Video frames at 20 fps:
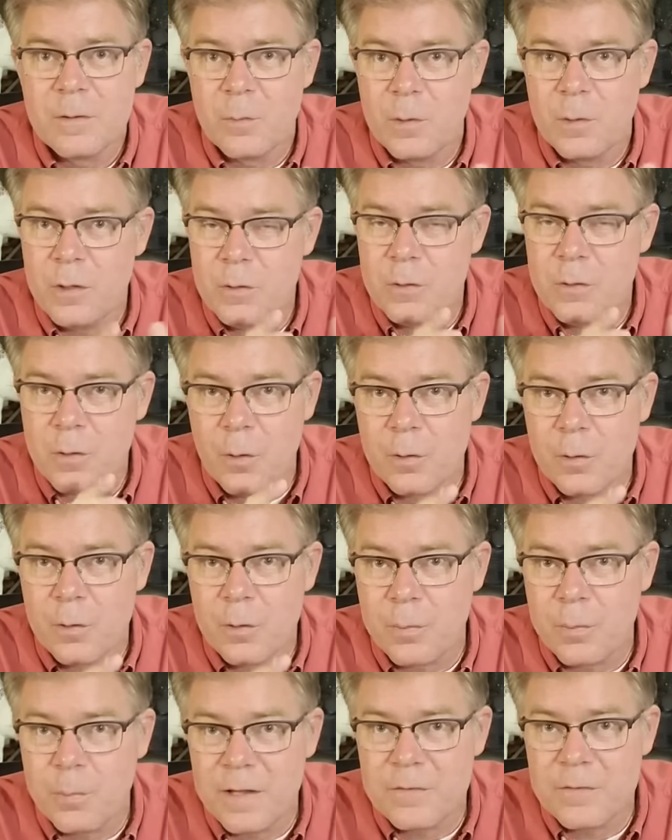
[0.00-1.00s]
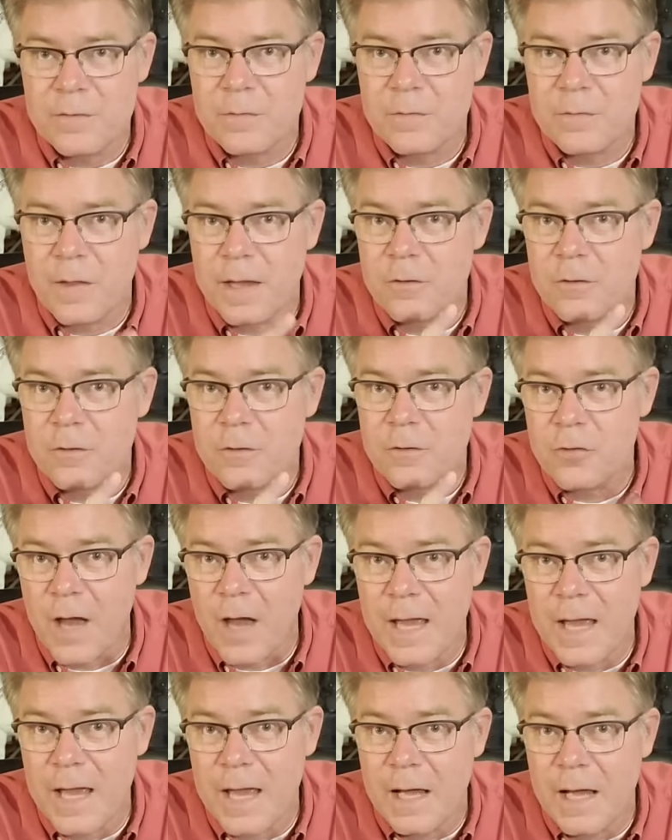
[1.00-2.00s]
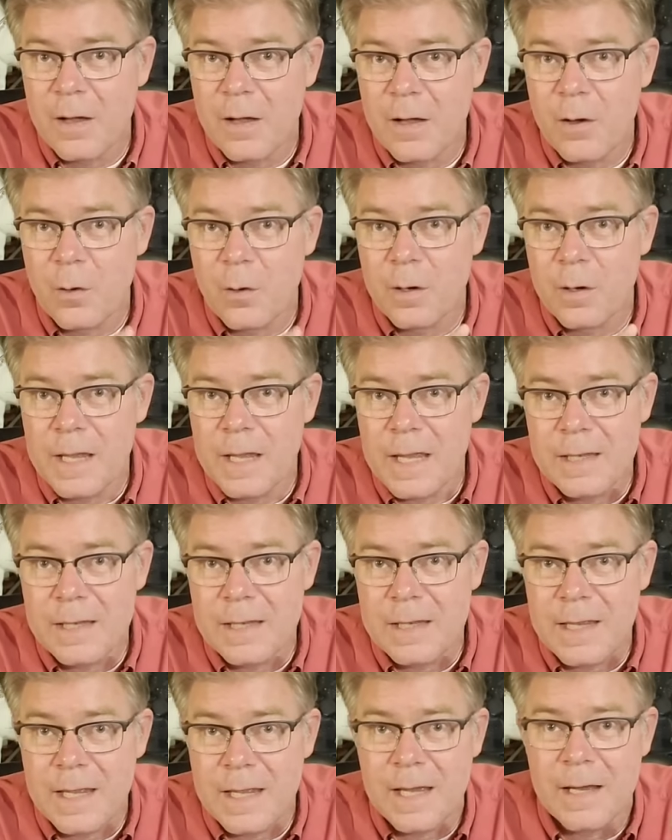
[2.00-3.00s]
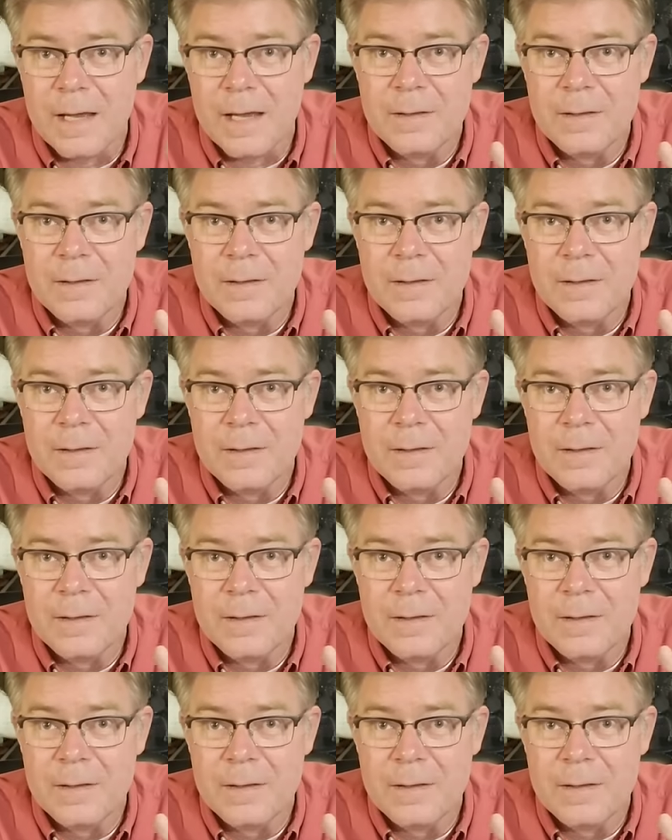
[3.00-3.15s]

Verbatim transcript: When you go to places like China or India,